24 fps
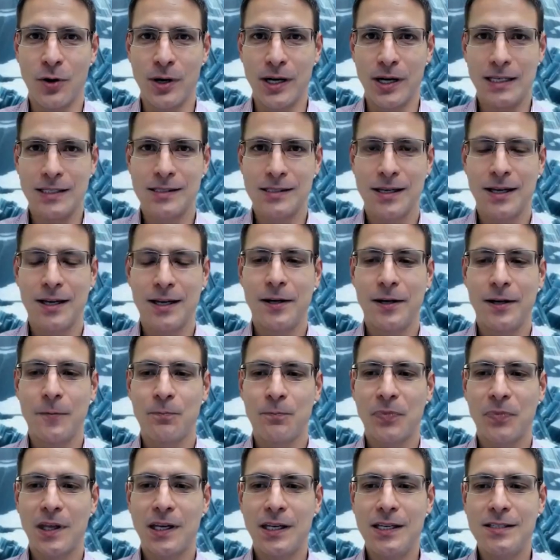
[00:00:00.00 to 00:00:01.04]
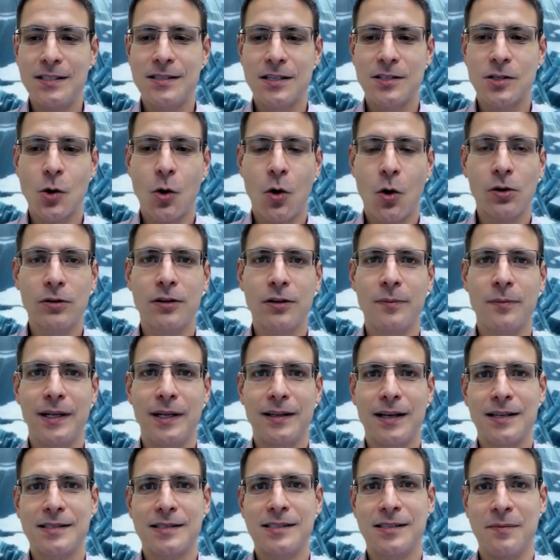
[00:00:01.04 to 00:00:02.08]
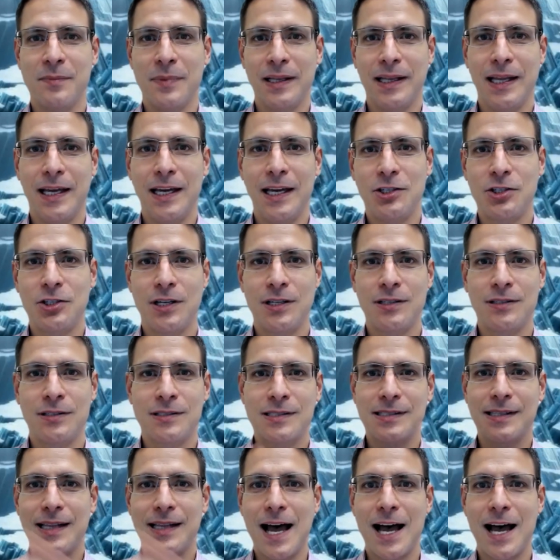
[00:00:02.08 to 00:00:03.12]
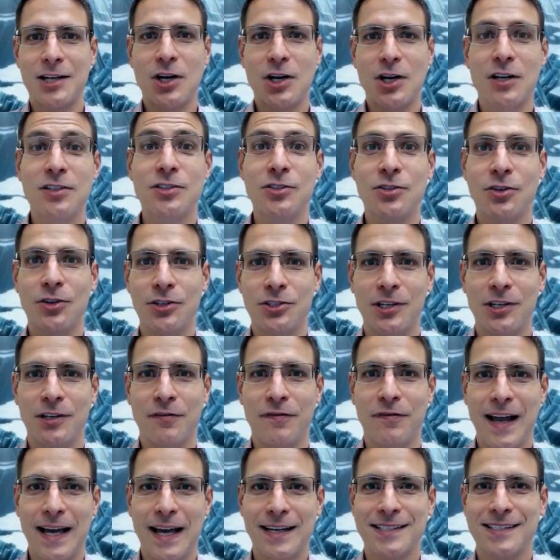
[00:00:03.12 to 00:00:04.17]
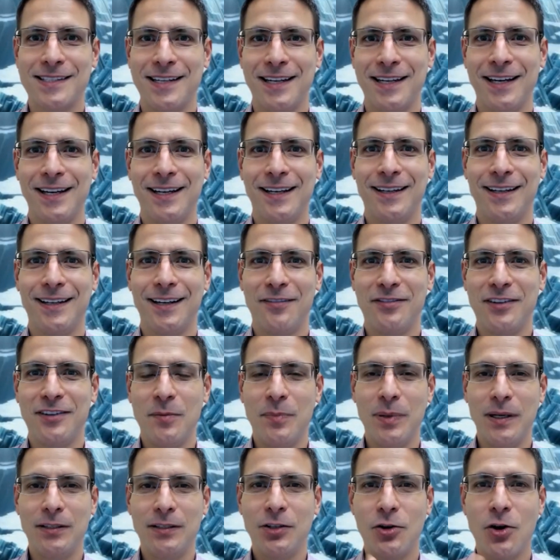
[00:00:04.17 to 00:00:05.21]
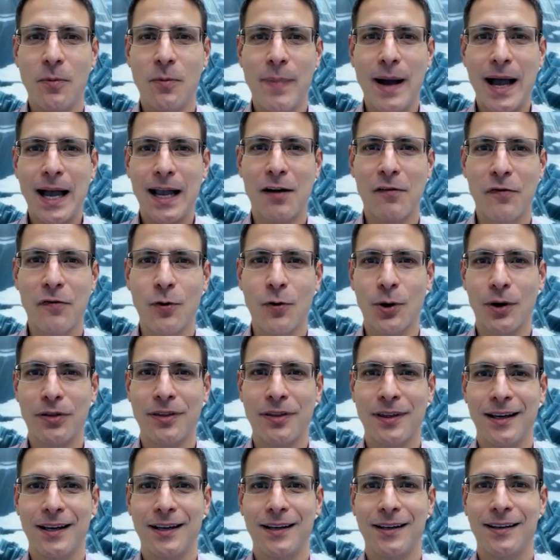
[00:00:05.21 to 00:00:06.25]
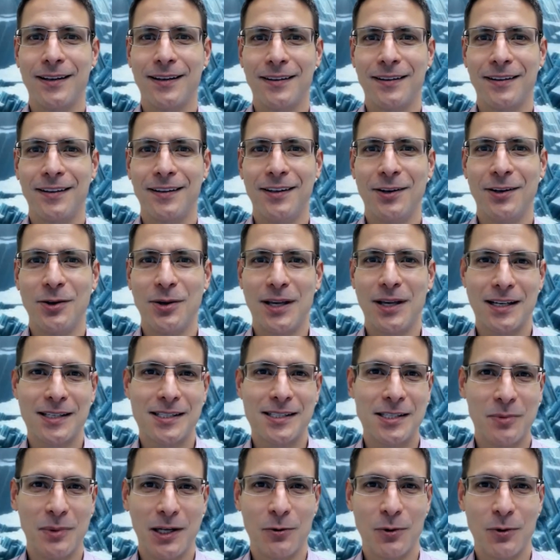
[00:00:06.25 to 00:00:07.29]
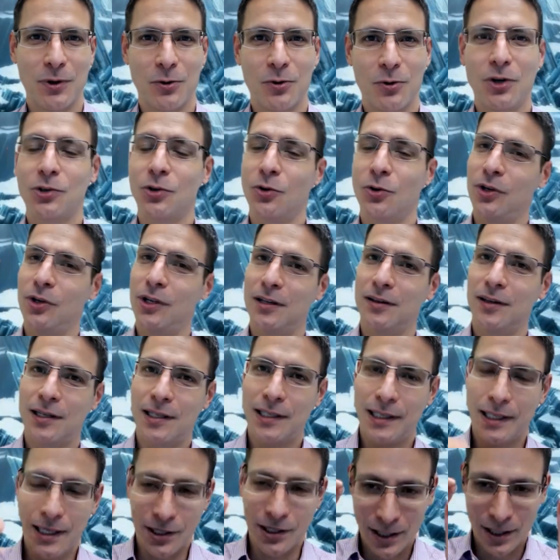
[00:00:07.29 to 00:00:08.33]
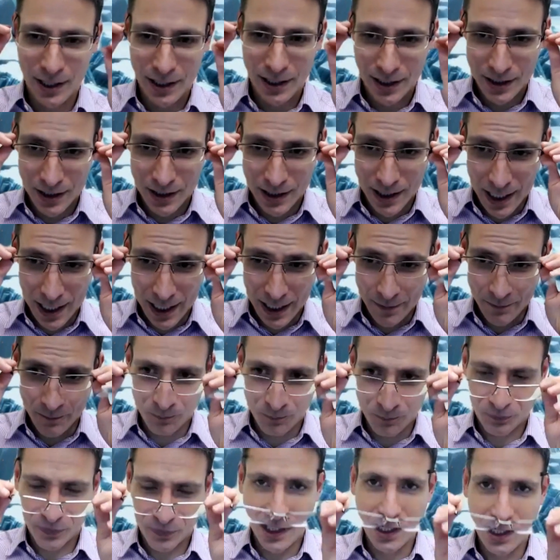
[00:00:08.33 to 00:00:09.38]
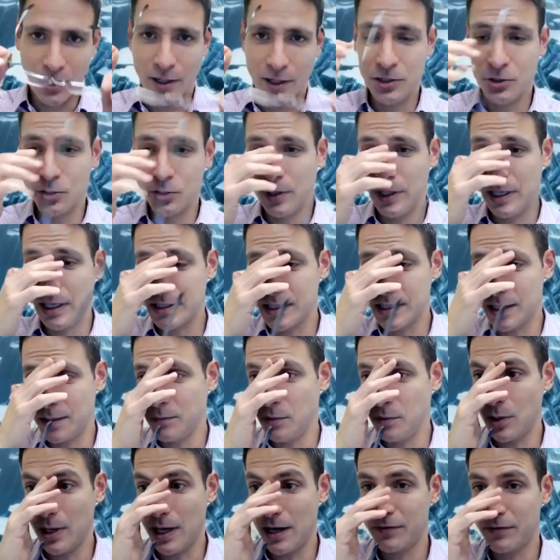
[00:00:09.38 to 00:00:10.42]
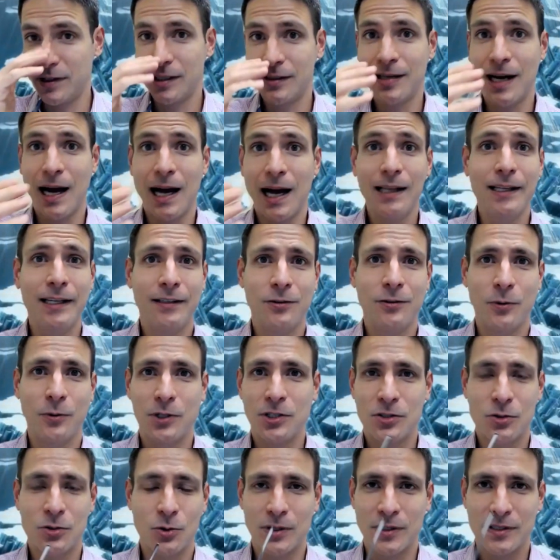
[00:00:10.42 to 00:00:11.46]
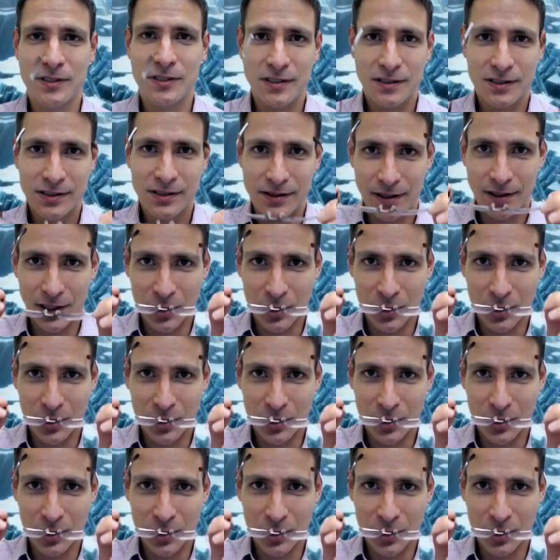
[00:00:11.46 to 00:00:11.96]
and 40s, he's this ultimate assimilation / assertion fantasy of the ability to go back and forth. You can assimilate with the world, or you can declare. In Judaism, you have the talit, which sort of